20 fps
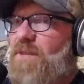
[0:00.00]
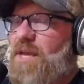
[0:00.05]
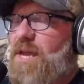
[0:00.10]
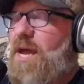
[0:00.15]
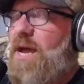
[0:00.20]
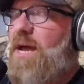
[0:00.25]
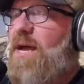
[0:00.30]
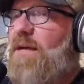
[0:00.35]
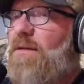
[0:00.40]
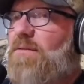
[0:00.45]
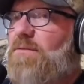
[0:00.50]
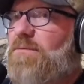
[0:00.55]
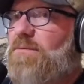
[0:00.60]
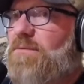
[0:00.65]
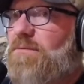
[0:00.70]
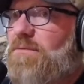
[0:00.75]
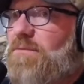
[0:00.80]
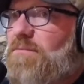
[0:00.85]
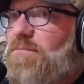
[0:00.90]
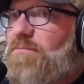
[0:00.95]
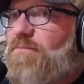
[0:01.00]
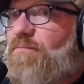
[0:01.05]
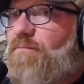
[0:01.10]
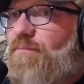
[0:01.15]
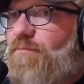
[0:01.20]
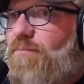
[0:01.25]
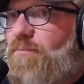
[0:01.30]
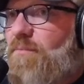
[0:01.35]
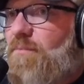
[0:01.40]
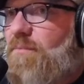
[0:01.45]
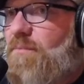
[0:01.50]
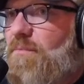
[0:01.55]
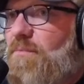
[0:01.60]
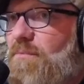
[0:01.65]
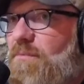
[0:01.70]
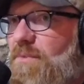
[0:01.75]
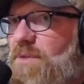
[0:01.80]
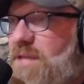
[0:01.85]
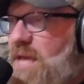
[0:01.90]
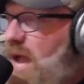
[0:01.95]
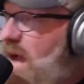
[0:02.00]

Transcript: almost like a demon in their brain or whatever.